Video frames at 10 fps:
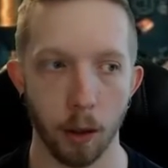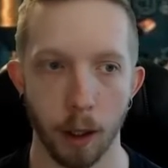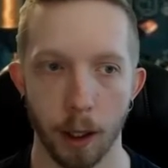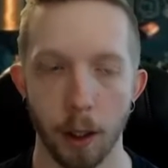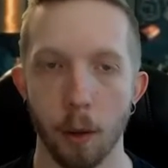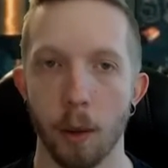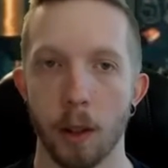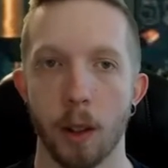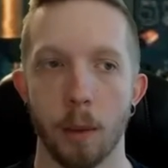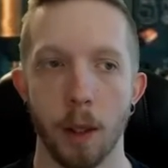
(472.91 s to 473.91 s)
Like you don't want
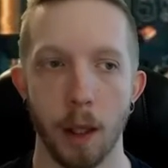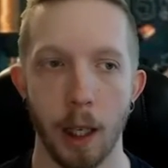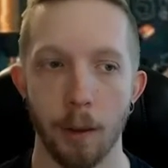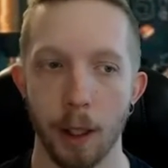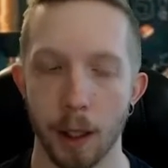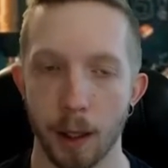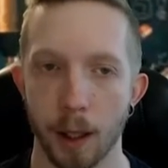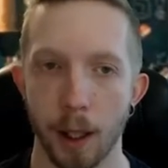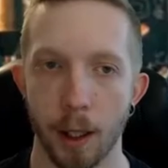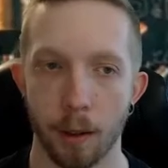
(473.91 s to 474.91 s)
something heavy and
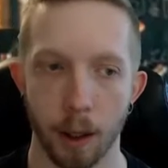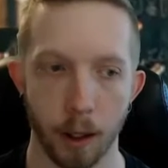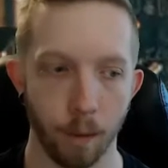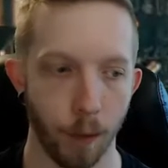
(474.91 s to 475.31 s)
thick like a